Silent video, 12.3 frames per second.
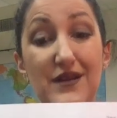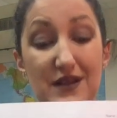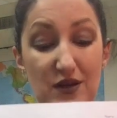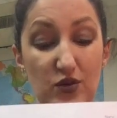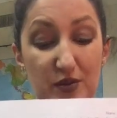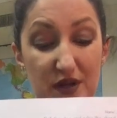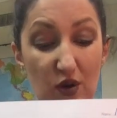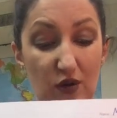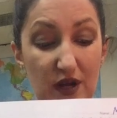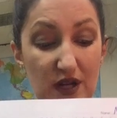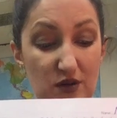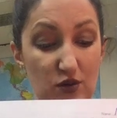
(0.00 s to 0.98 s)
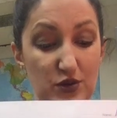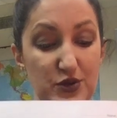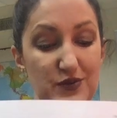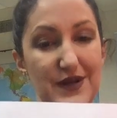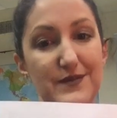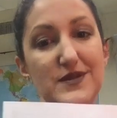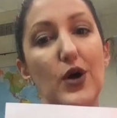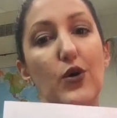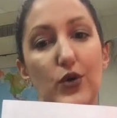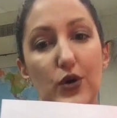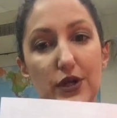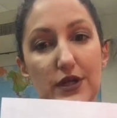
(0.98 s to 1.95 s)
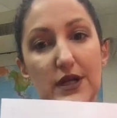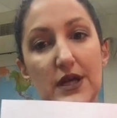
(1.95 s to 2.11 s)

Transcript: It'll be okay to roll 2 times. Oh, good.